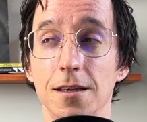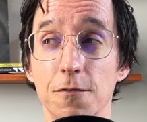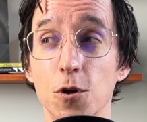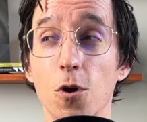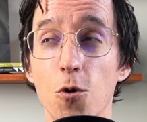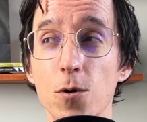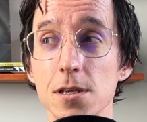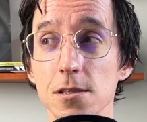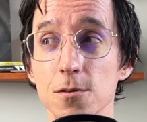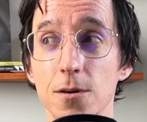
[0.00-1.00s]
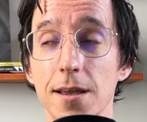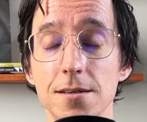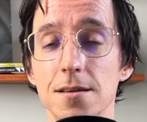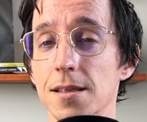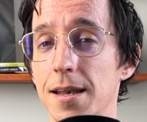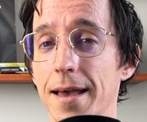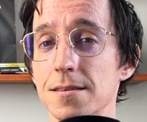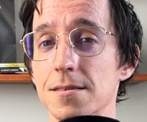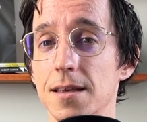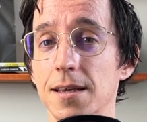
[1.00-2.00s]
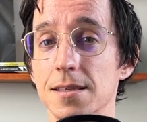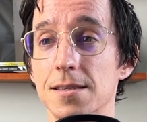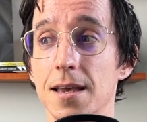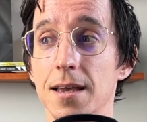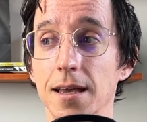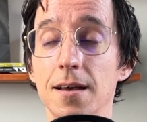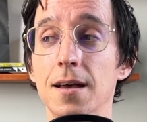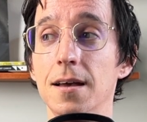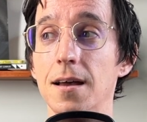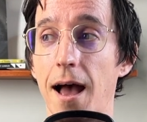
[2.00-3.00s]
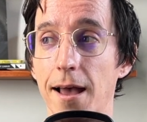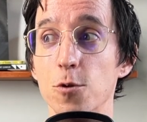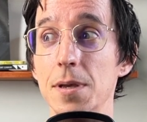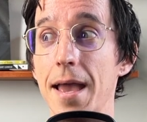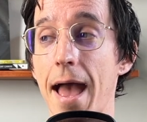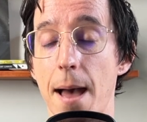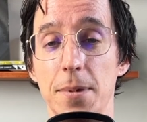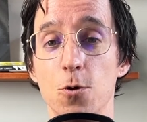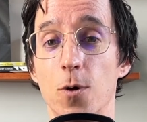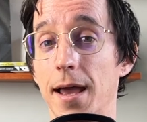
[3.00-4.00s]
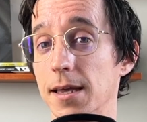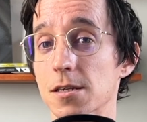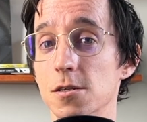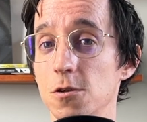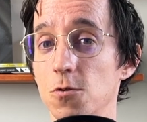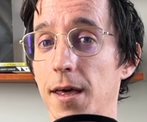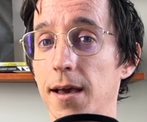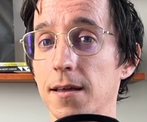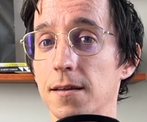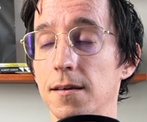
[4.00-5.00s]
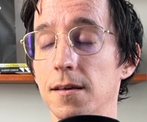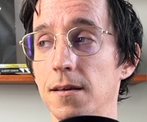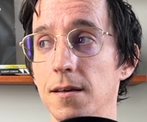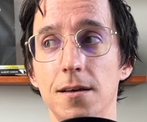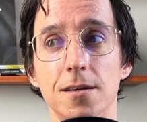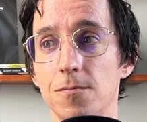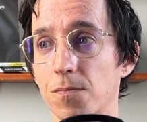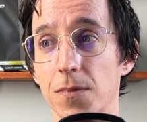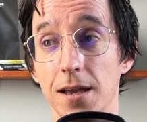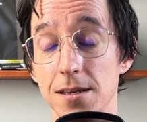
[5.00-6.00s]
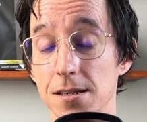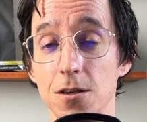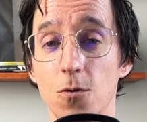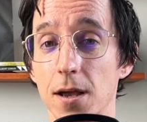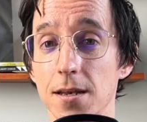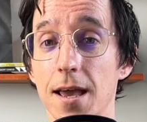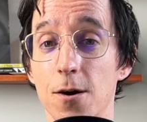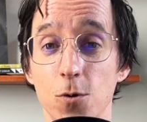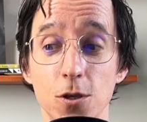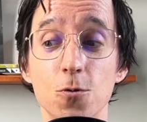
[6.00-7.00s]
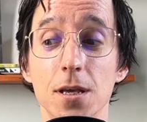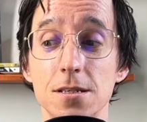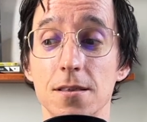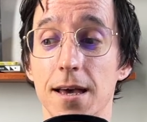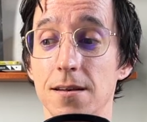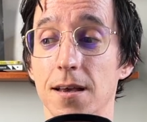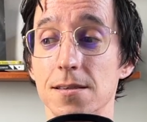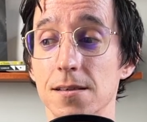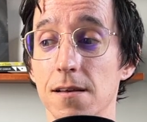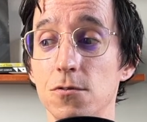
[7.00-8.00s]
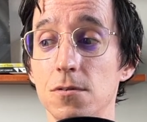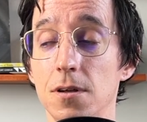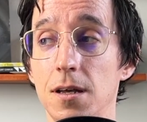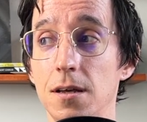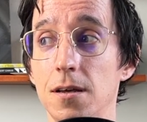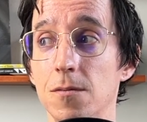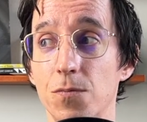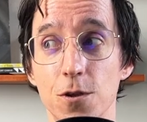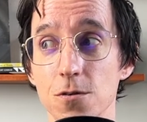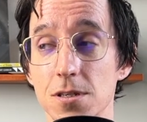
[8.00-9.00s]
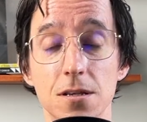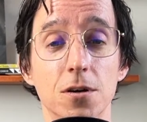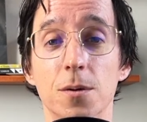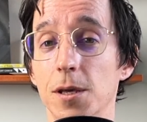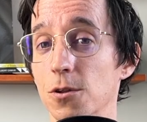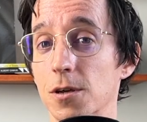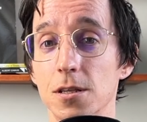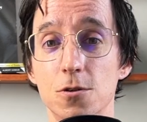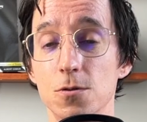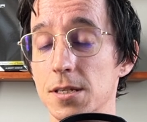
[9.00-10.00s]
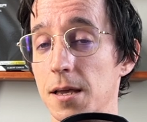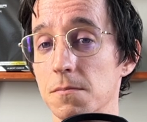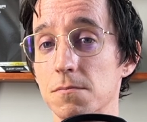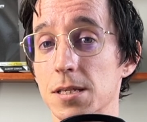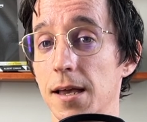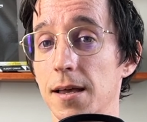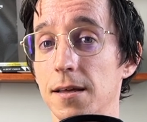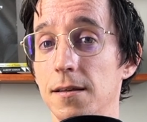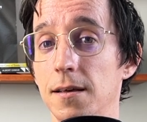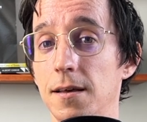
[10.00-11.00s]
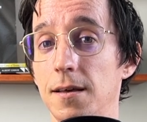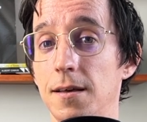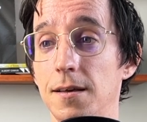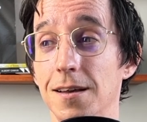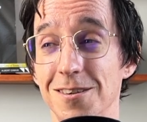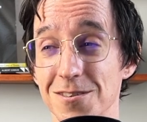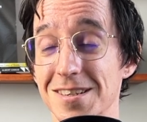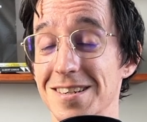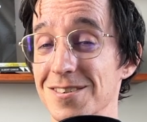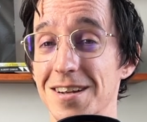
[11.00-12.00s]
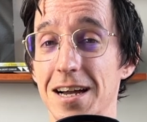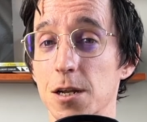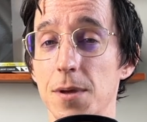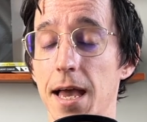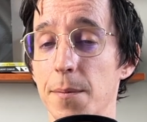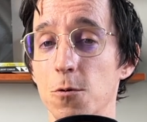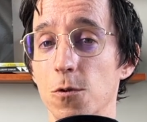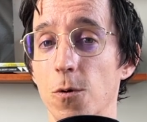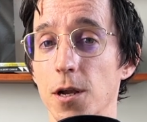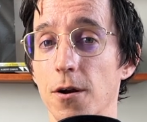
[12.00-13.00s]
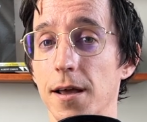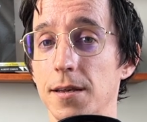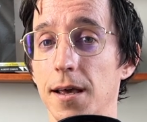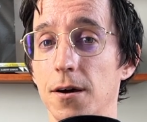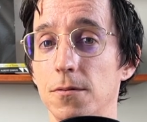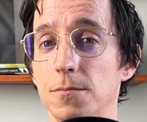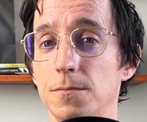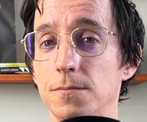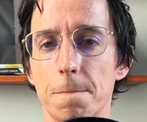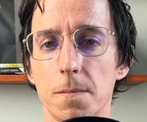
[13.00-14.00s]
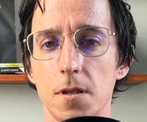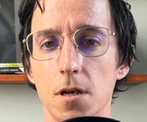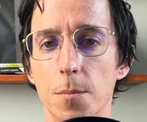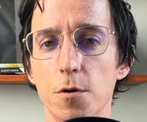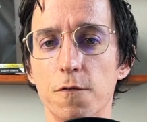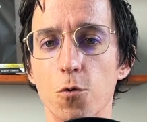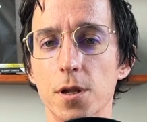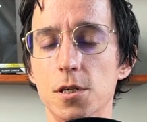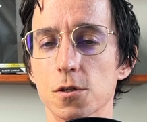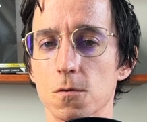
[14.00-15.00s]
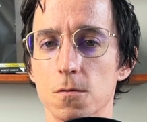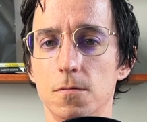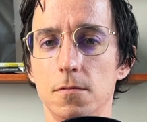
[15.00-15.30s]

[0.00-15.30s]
if you're always looking to the next thing and saying, I'll be happy when I get to do that, I can tell you right now, when you get to that next level, you're still going to be looking 2 steps ahead, and you're still not going to be happy with where you're at now. Number 42,